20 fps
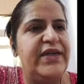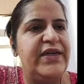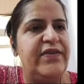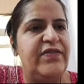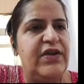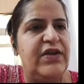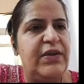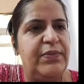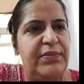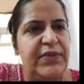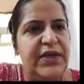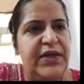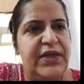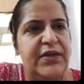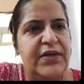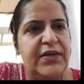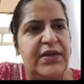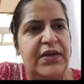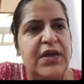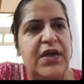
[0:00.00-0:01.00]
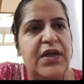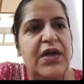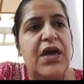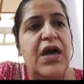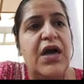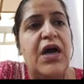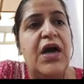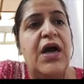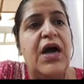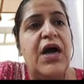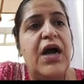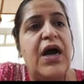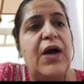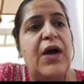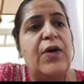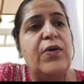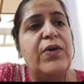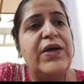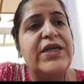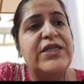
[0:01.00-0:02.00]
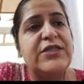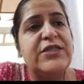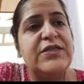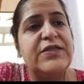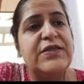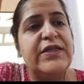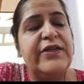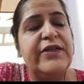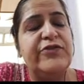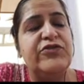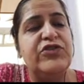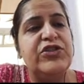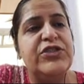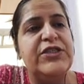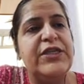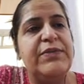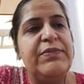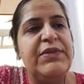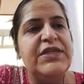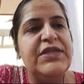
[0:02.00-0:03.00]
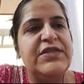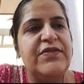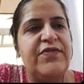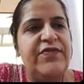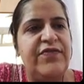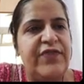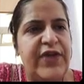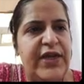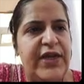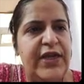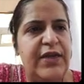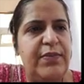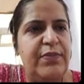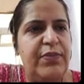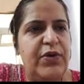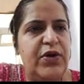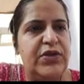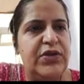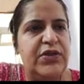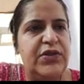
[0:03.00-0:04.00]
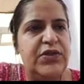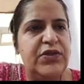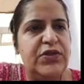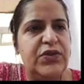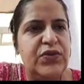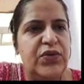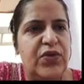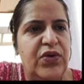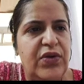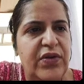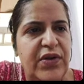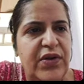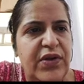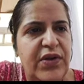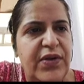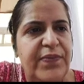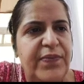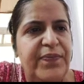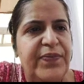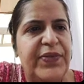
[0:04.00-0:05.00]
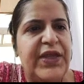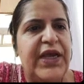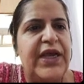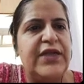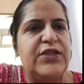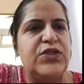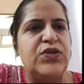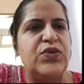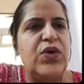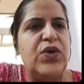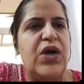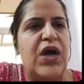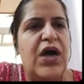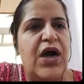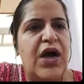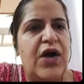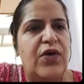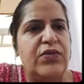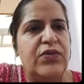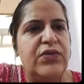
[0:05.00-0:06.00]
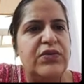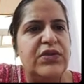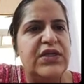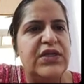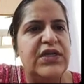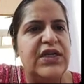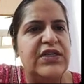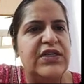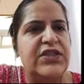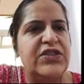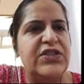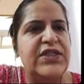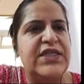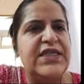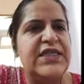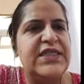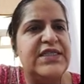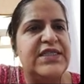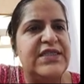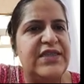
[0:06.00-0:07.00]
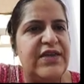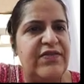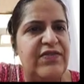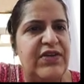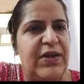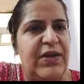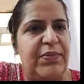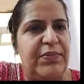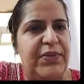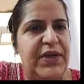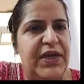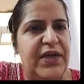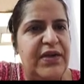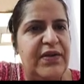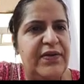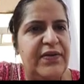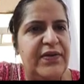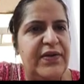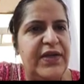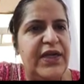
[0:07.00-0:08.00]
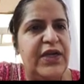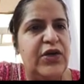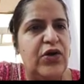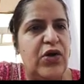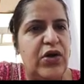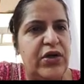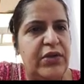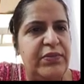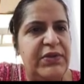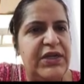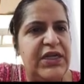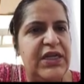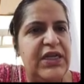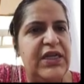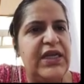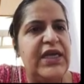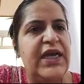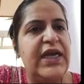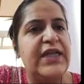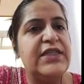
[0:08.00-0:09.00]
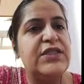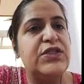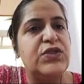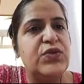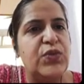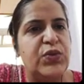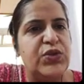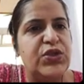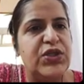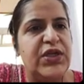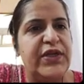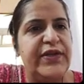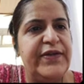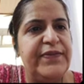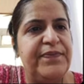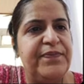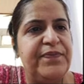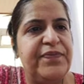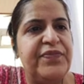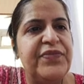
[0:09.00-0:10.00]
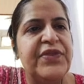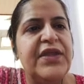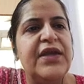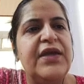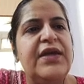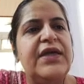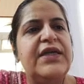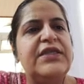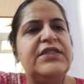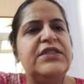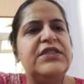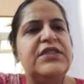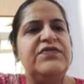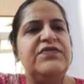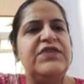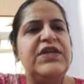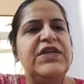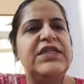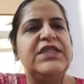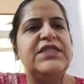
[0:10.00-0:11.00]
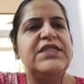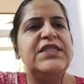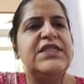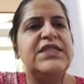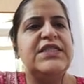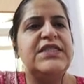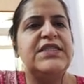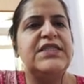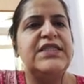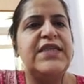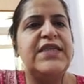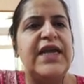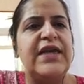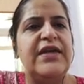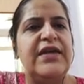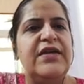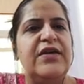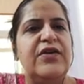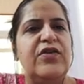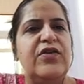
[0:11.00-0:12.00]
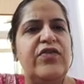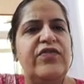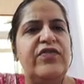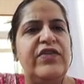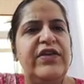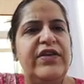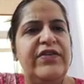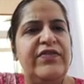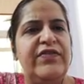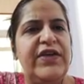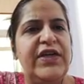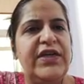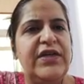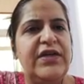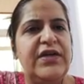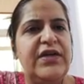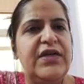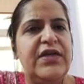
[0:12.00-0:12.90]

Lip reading: development. How as literacy plays a very important role as to how the country is developing economically and socially. It reveals the standard of living,